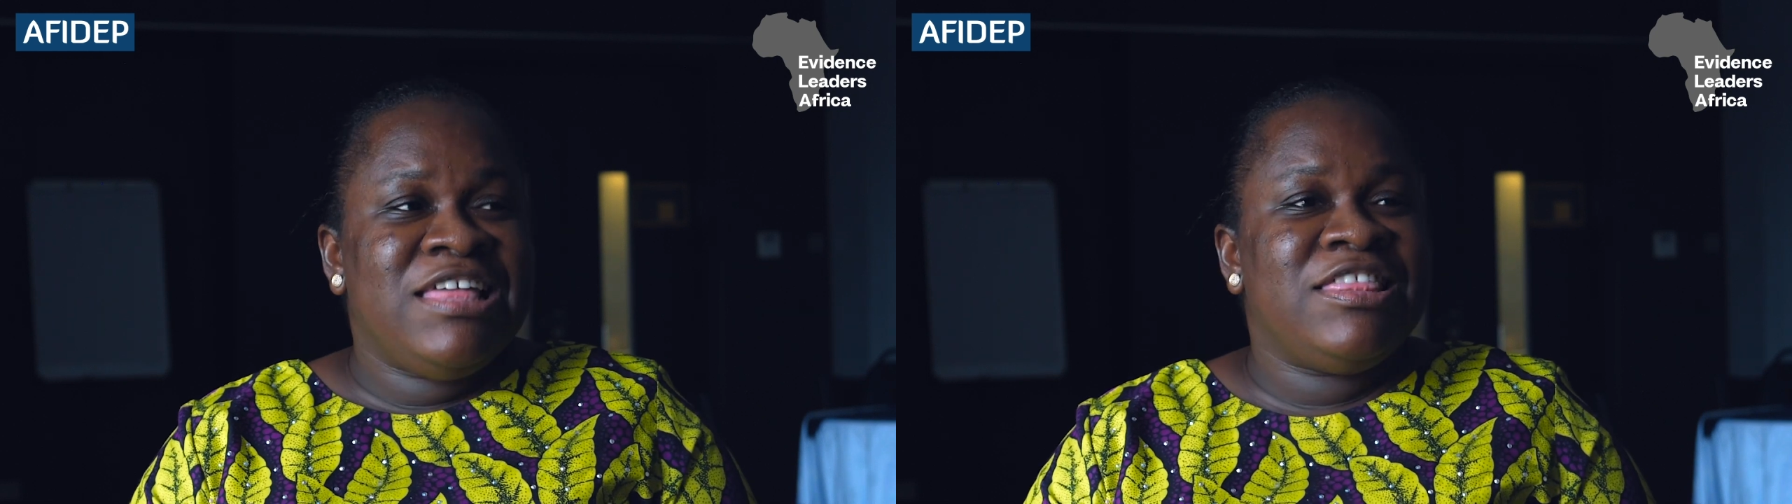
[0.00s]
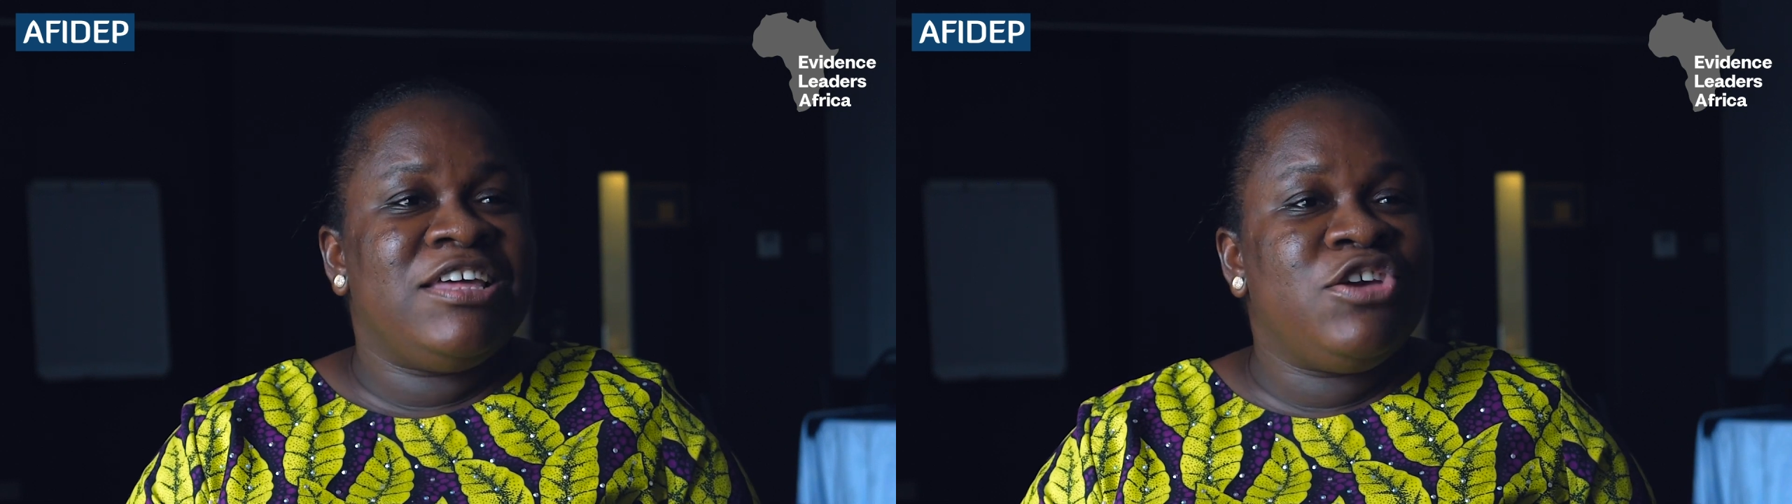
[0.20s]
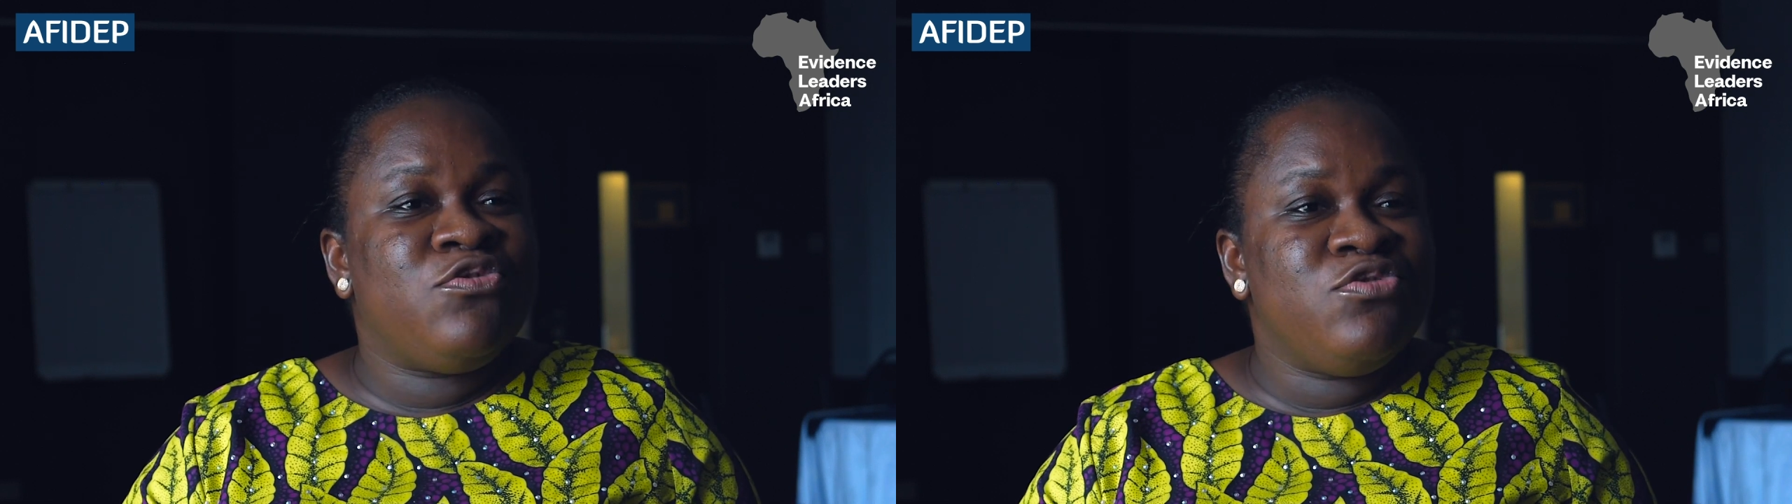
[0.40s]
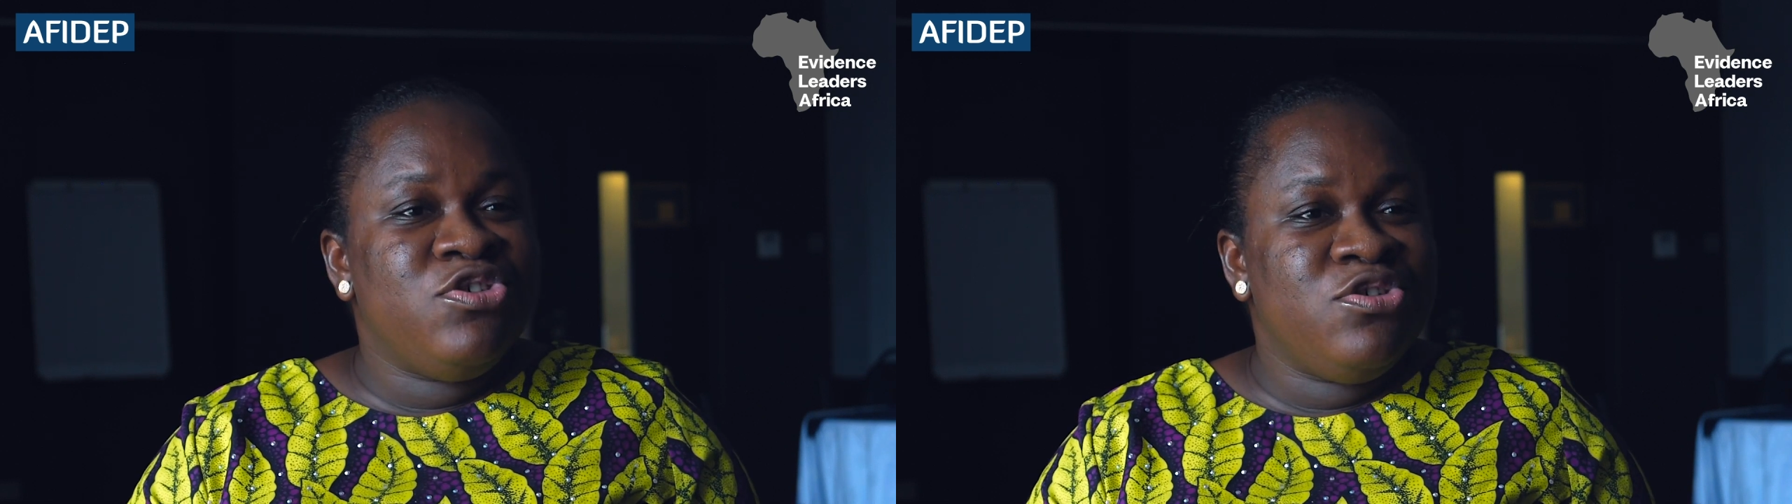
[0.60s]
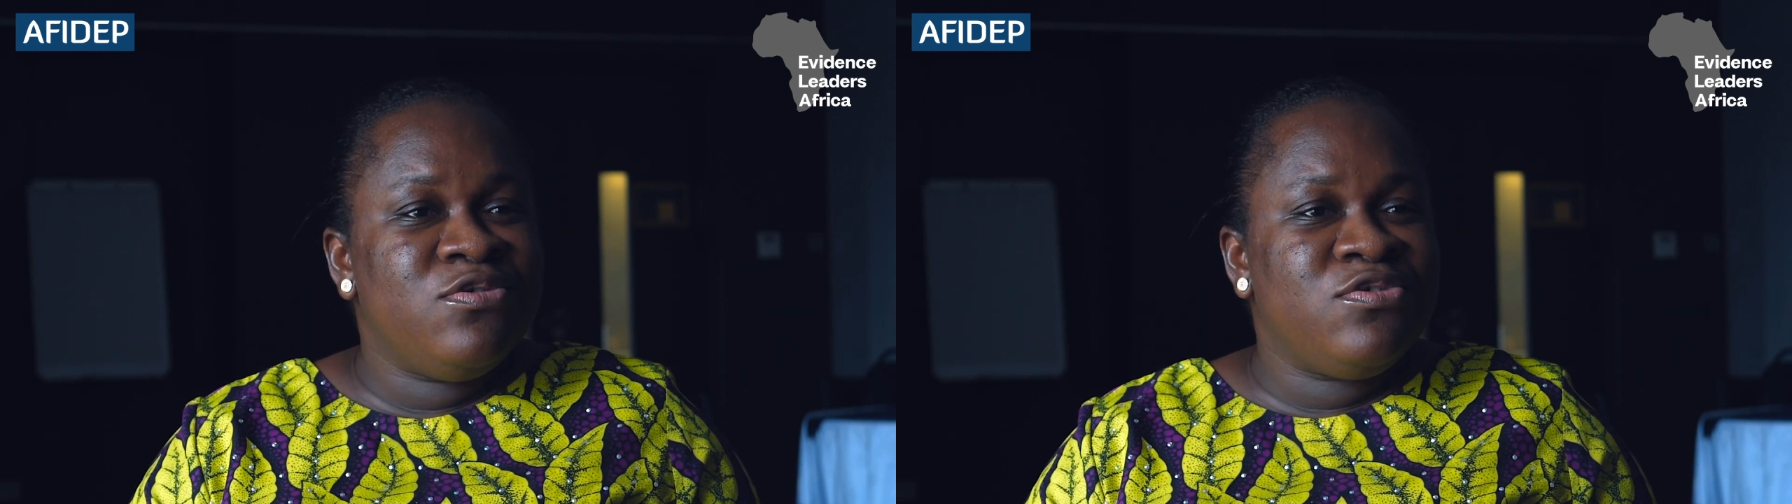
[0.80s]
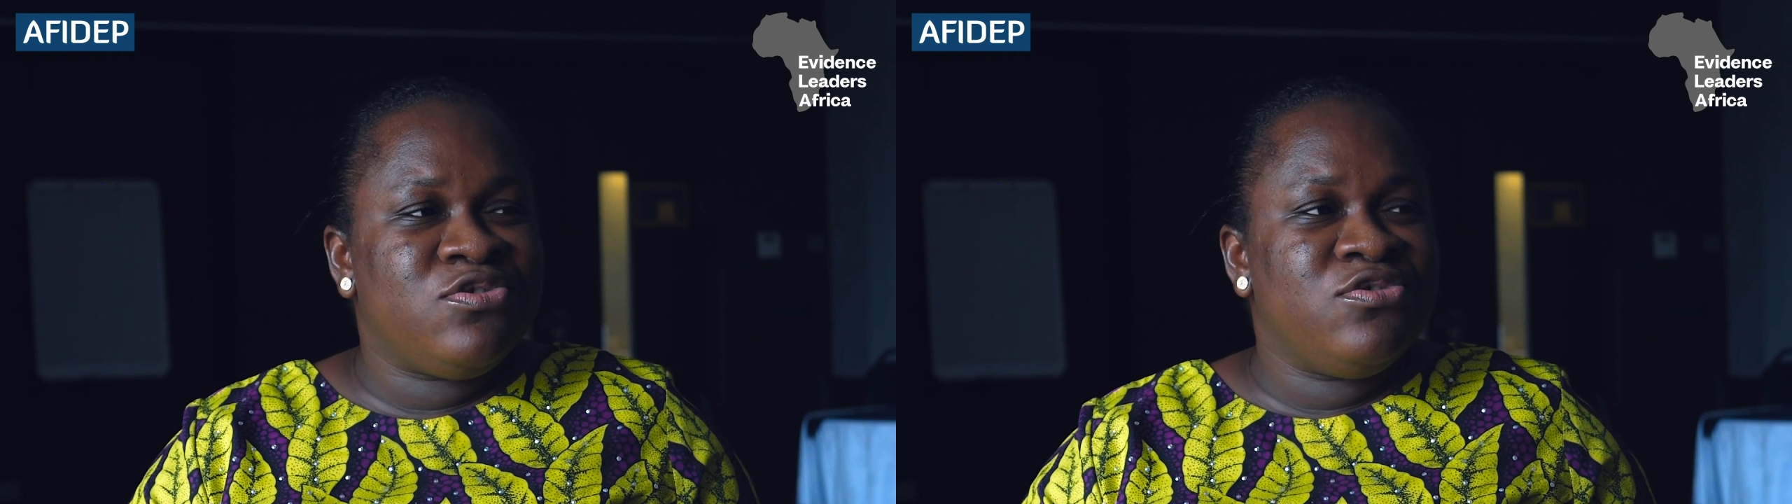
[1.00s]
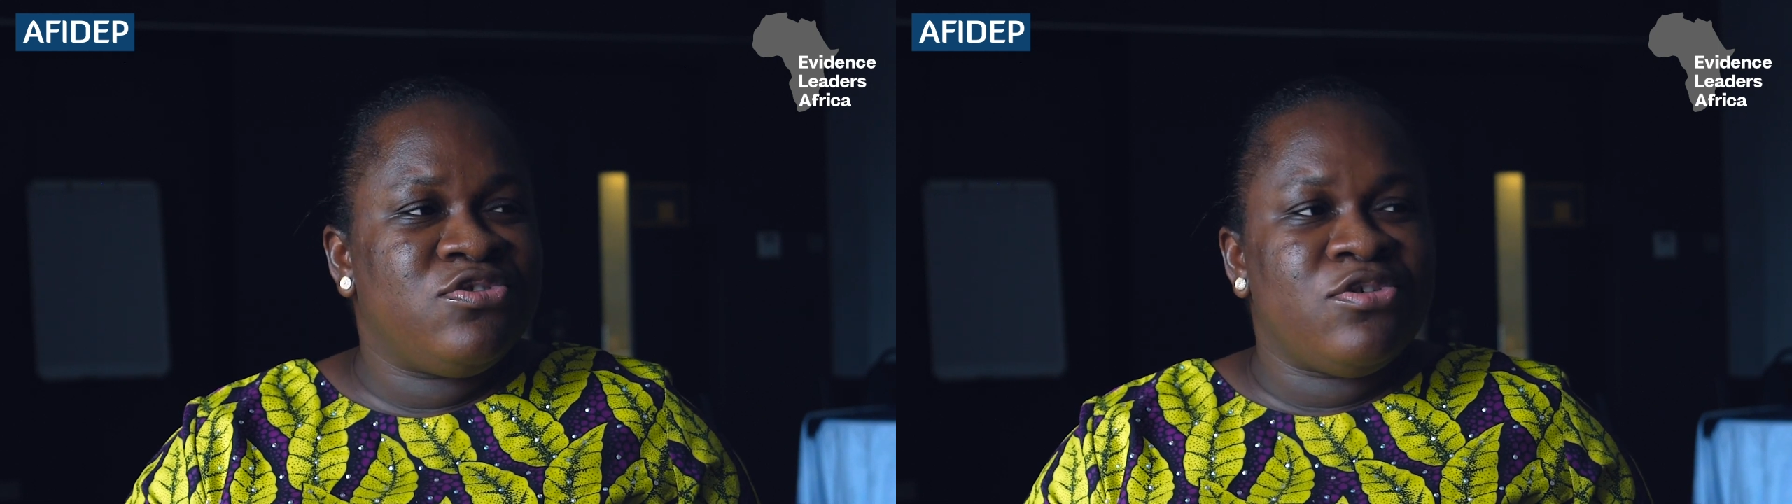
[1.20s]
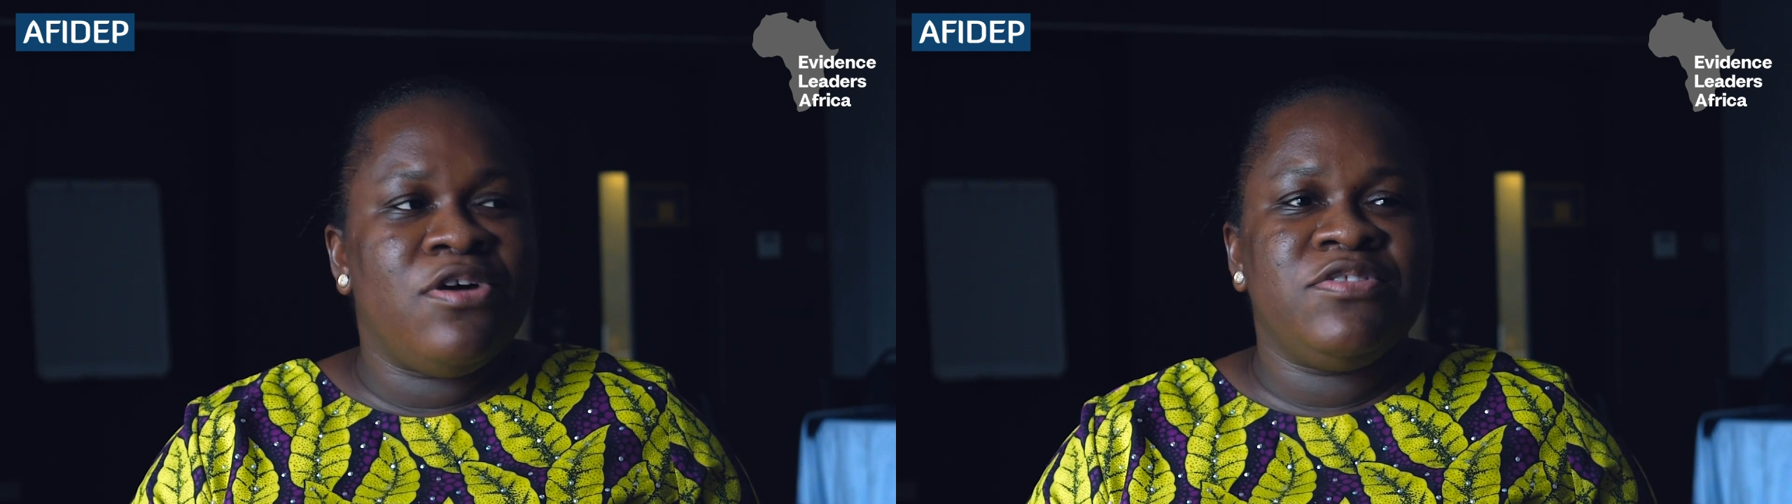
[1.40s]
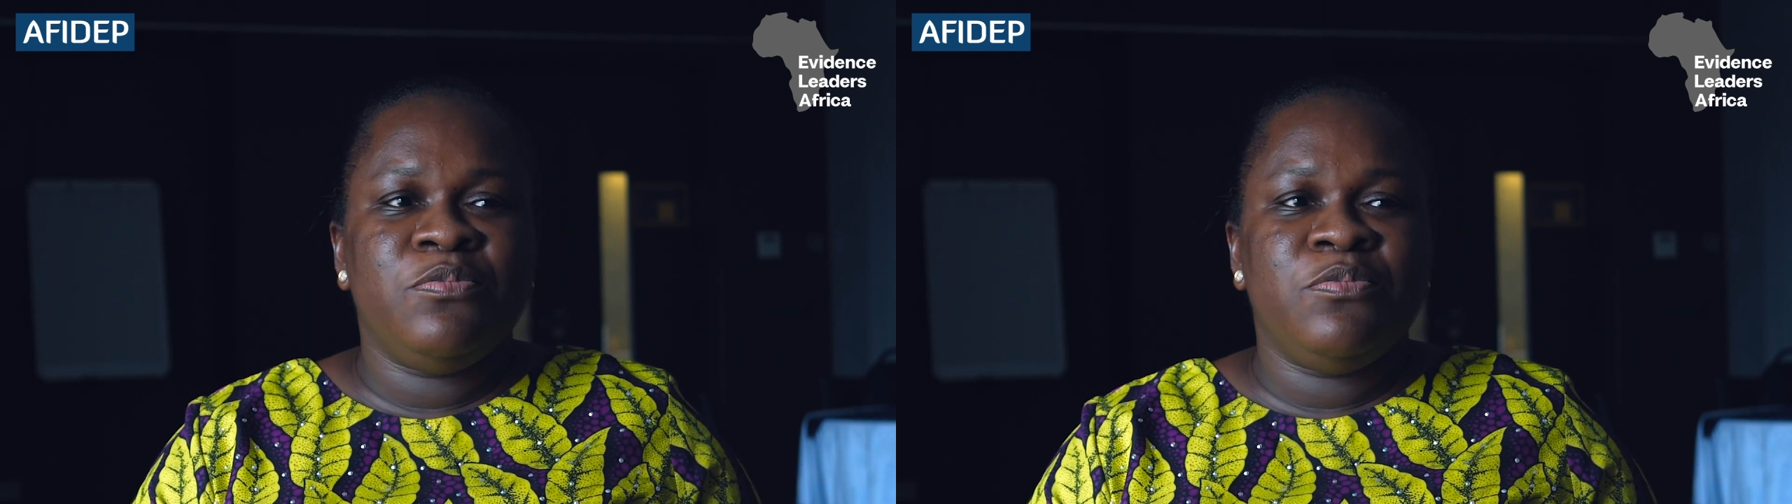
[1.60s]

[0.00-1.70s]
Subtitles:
that they could use to solve